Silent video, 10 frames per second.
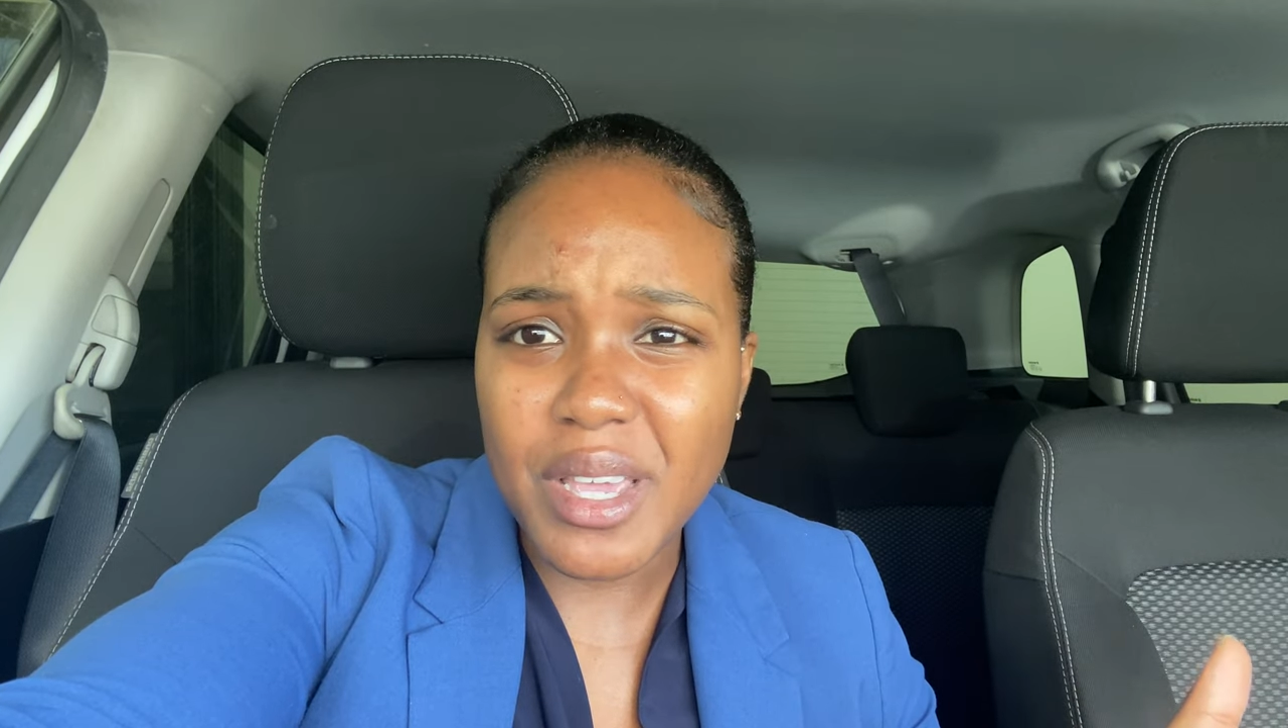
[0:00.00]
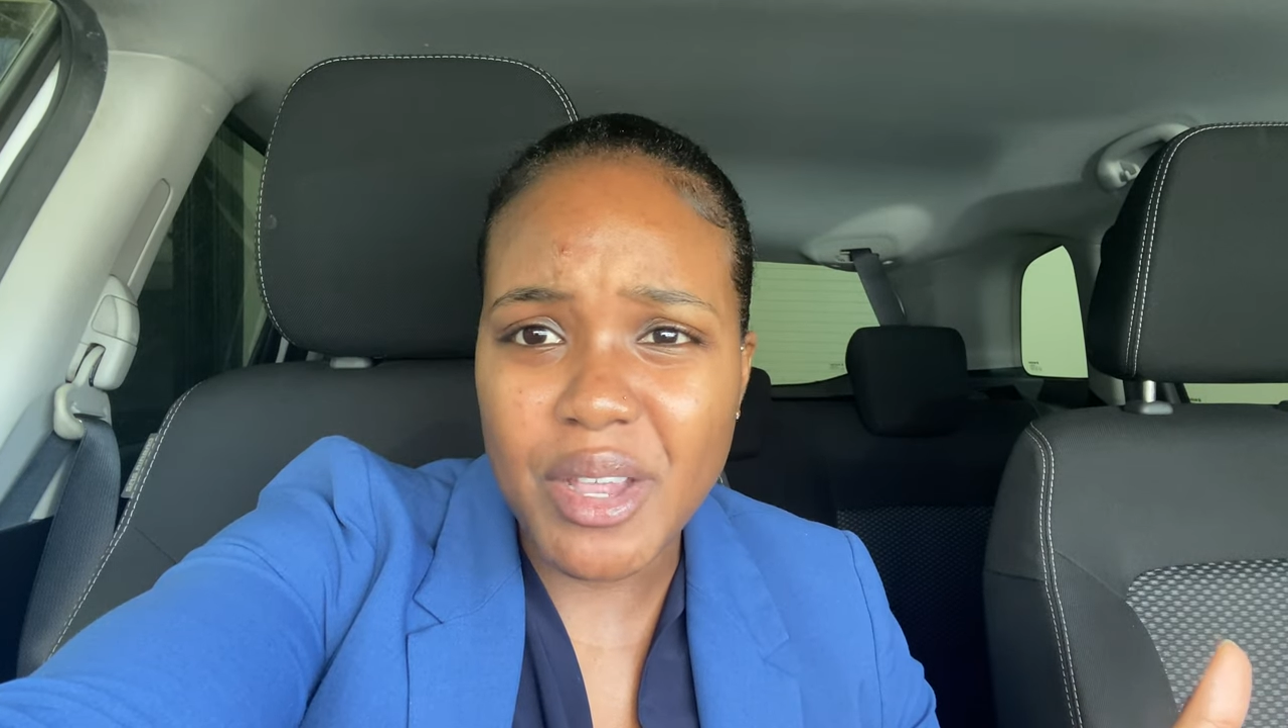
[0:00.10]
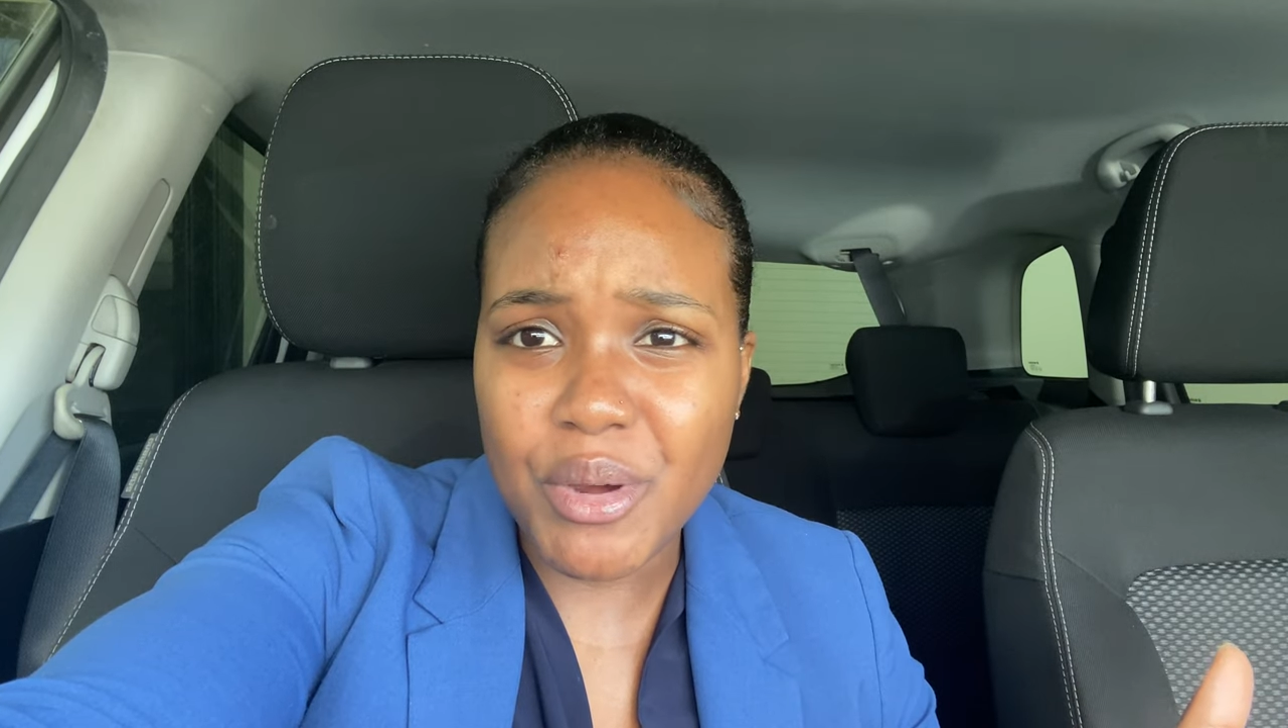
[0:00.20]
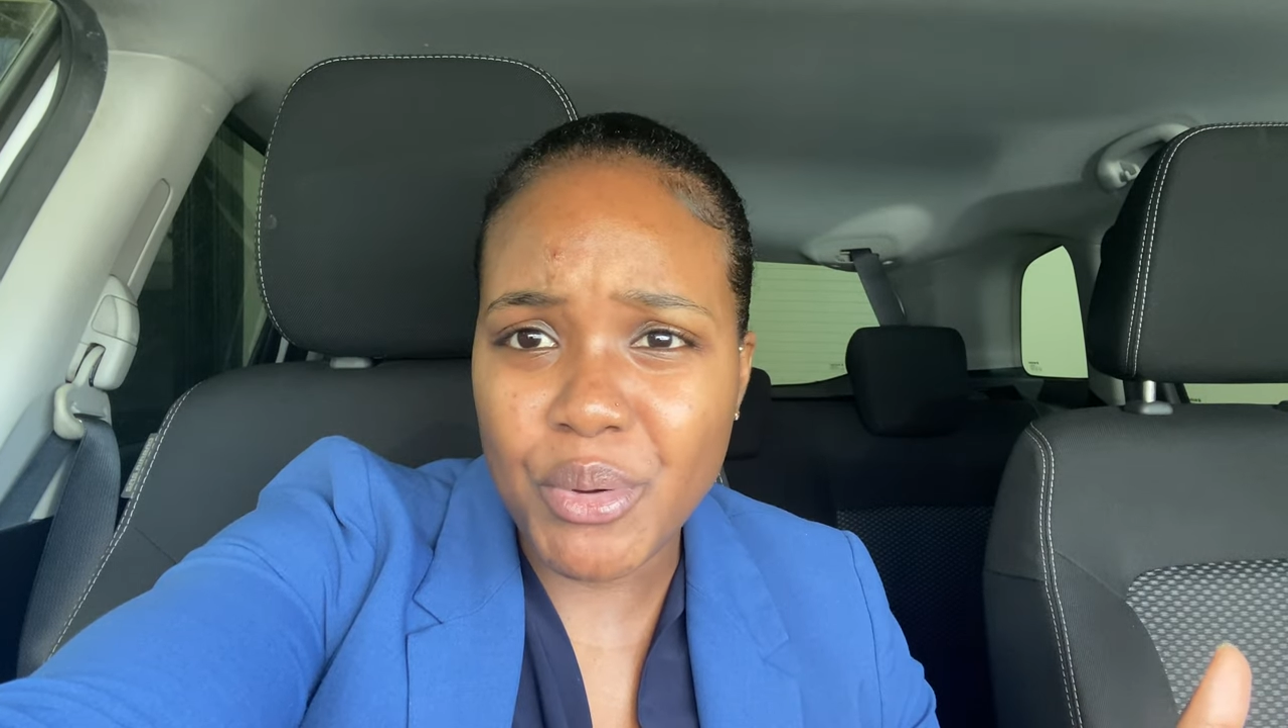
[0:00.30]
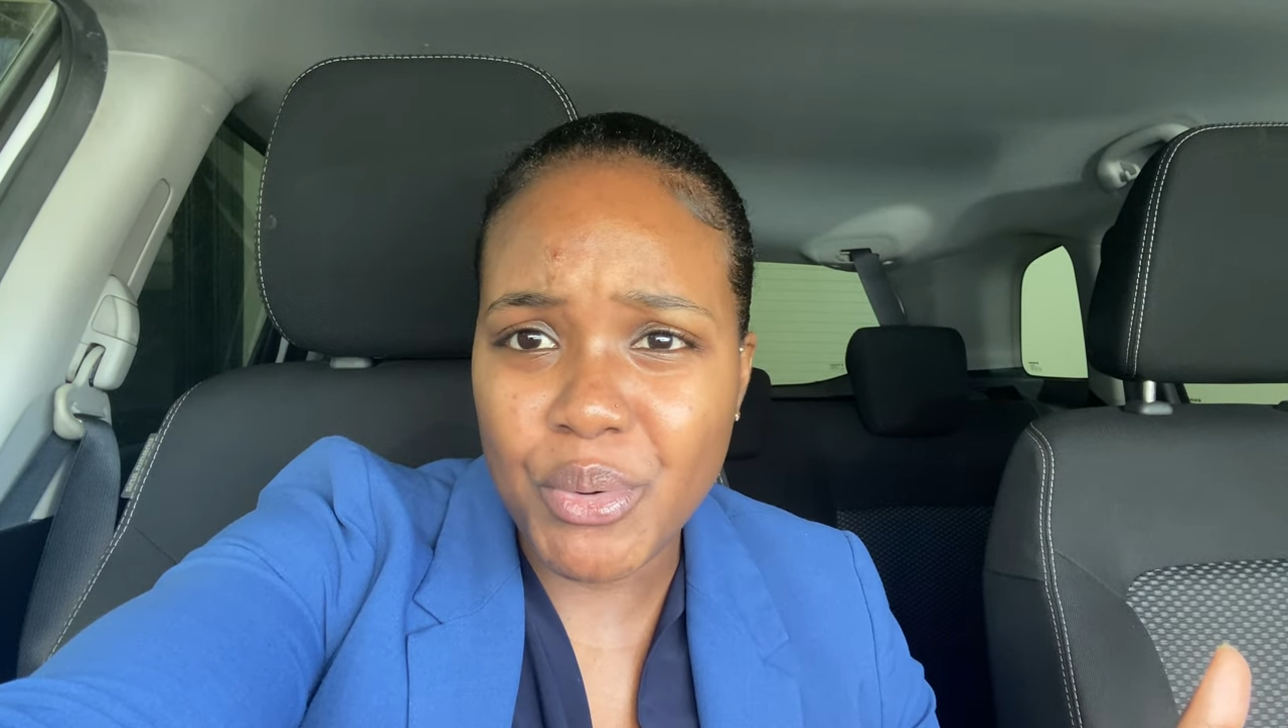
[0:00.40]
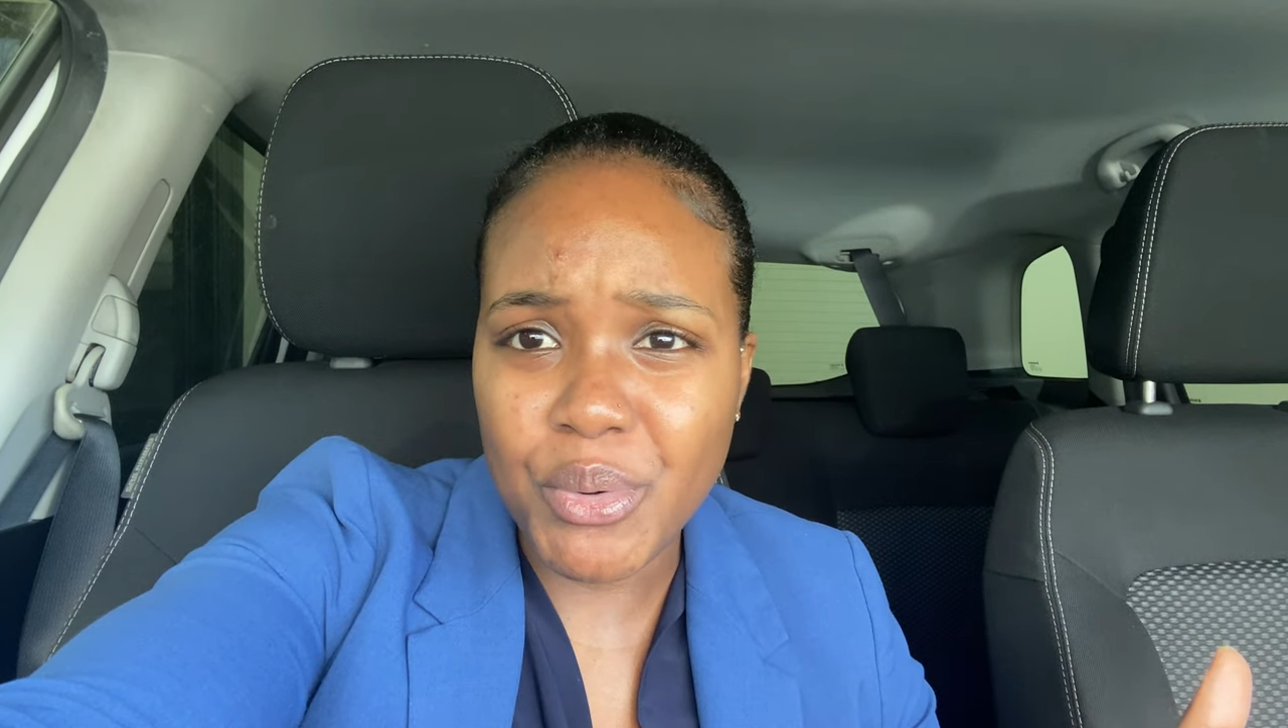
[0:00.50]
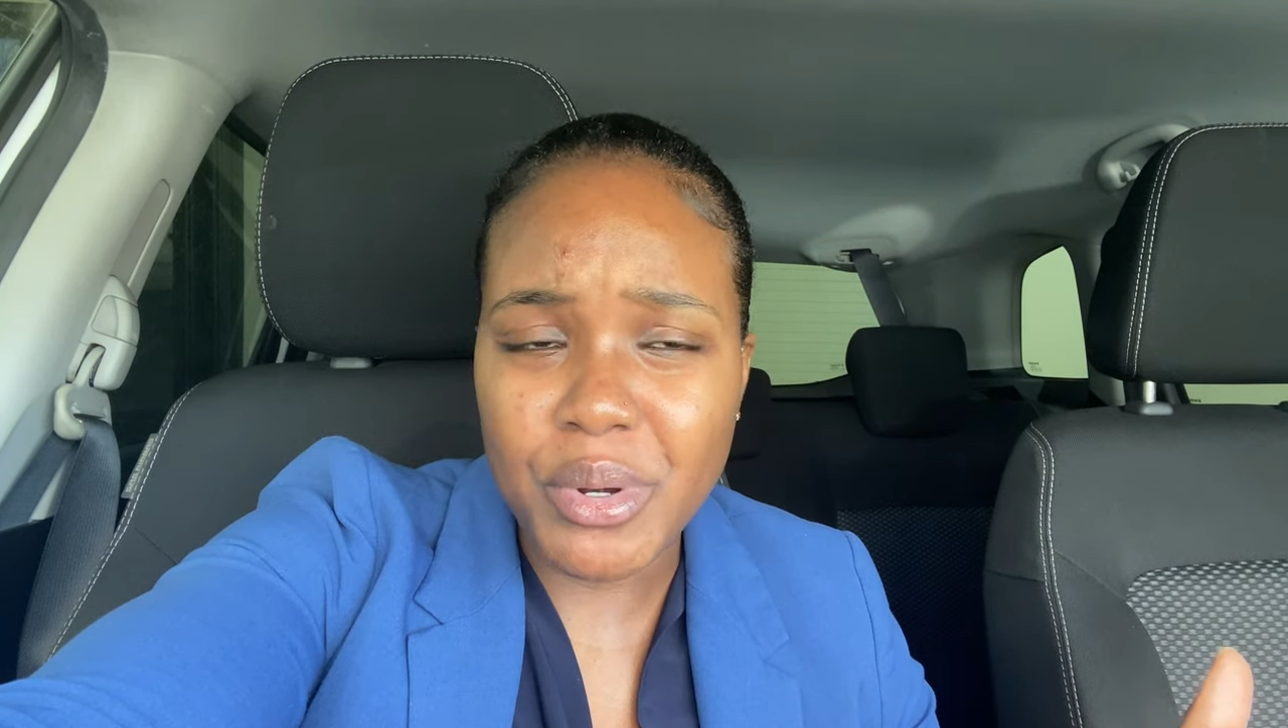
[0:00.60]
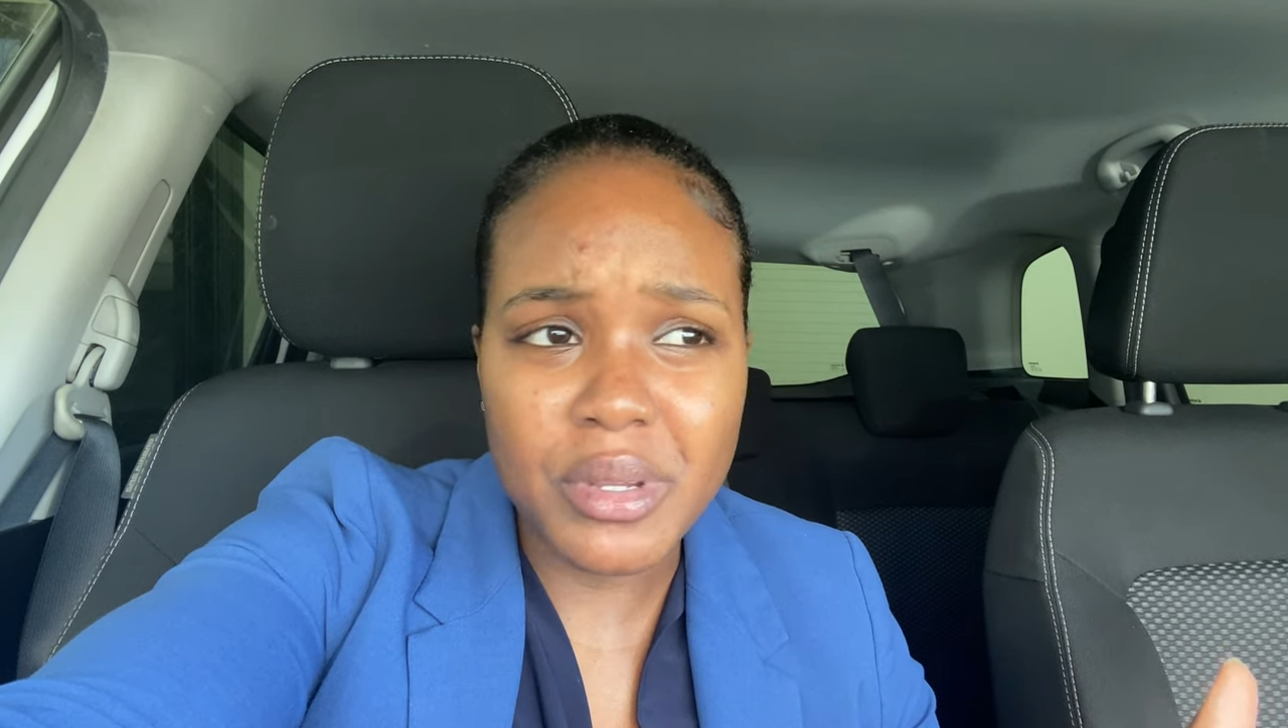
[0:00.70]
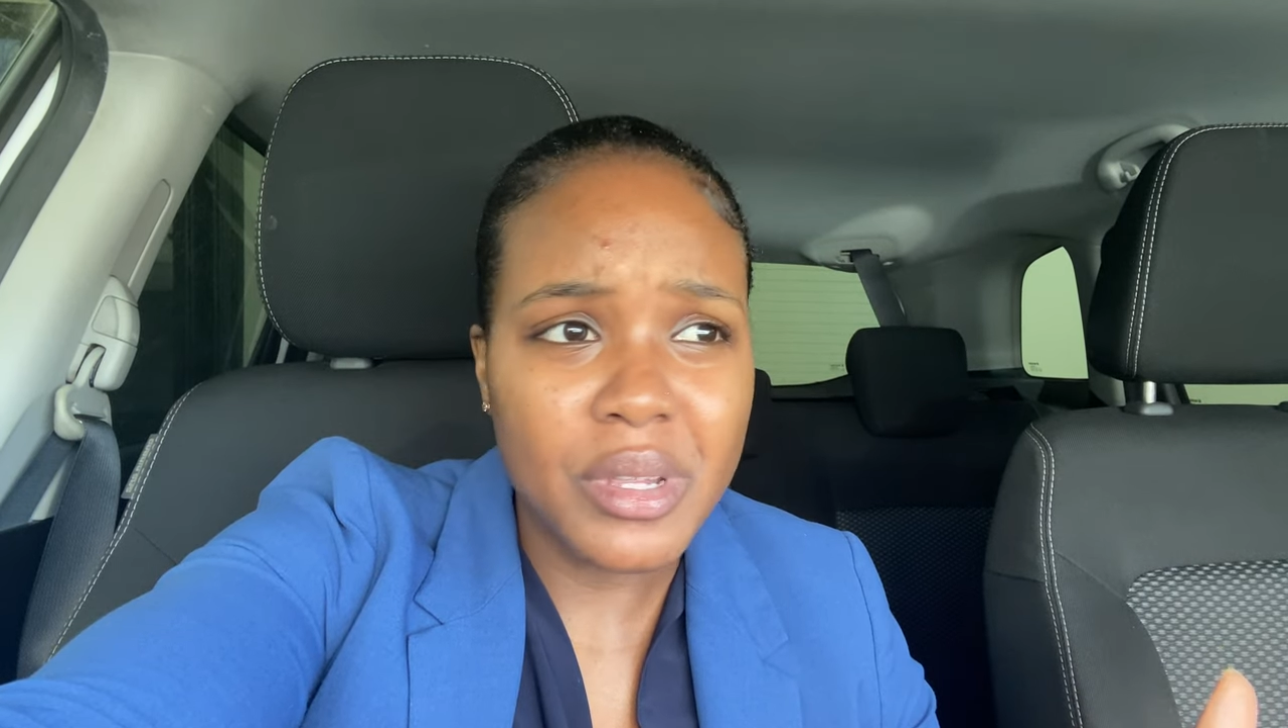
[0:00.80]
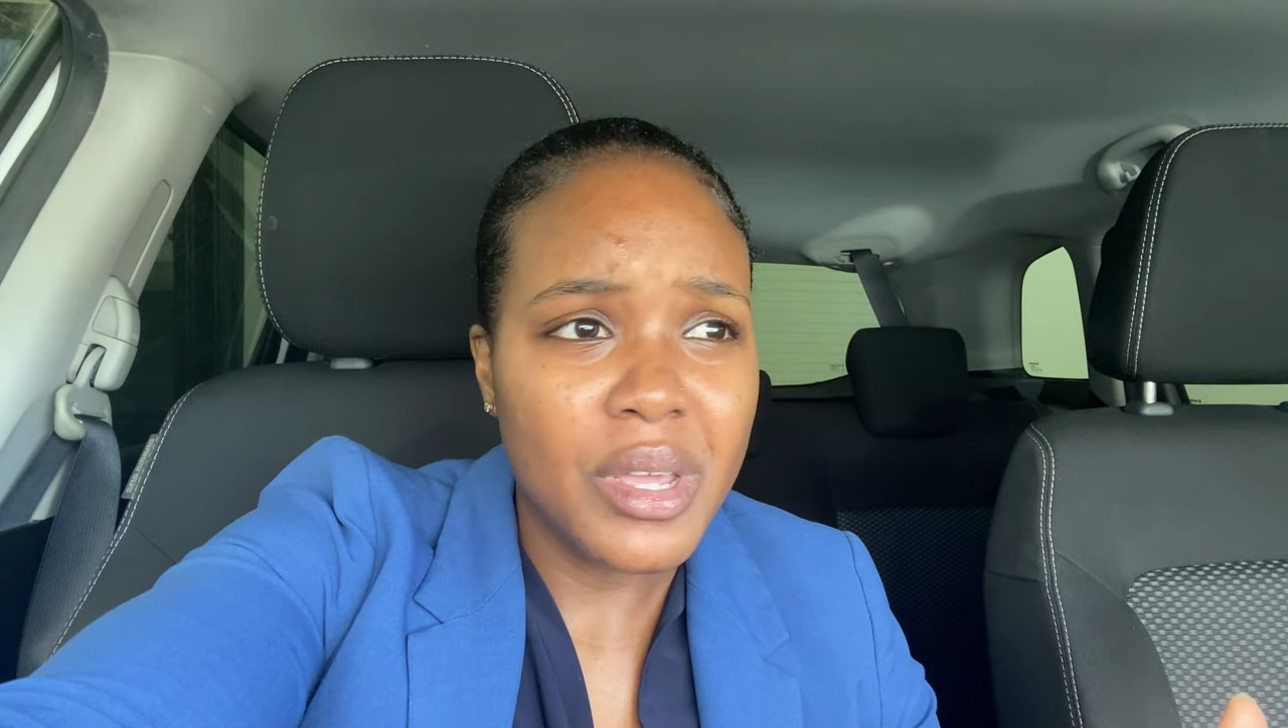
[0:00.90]
hair
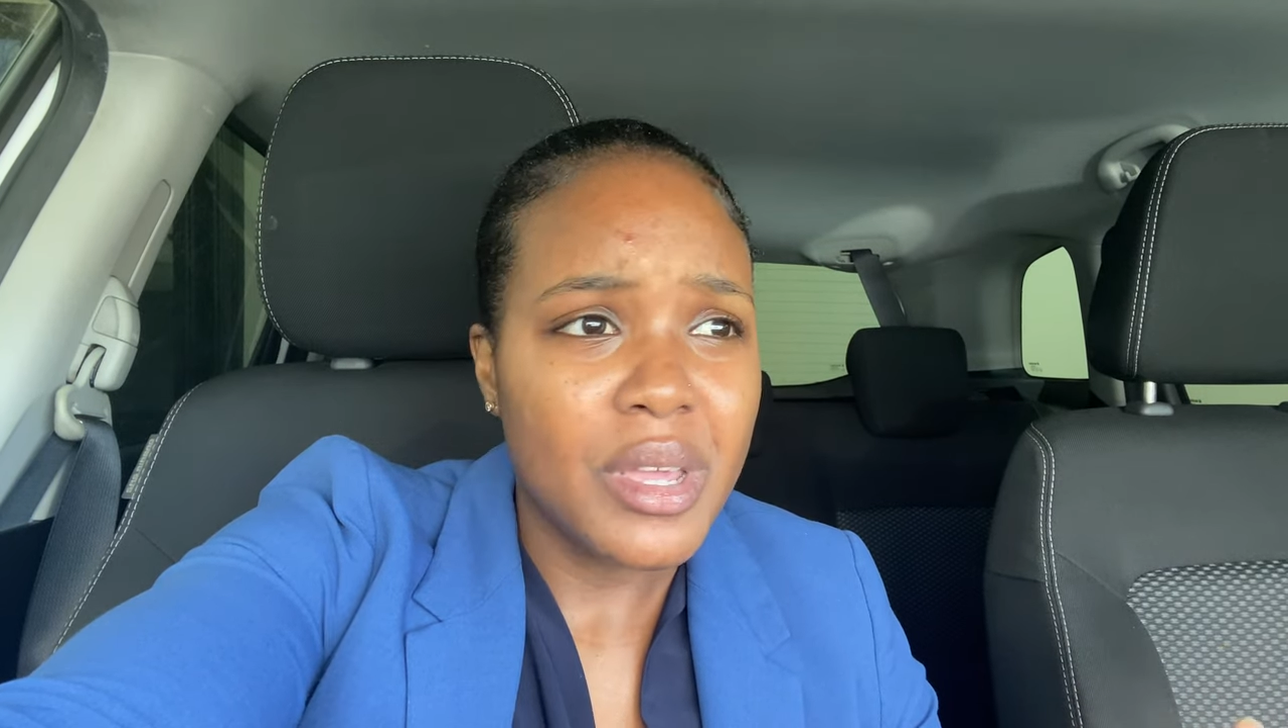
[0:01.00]
good.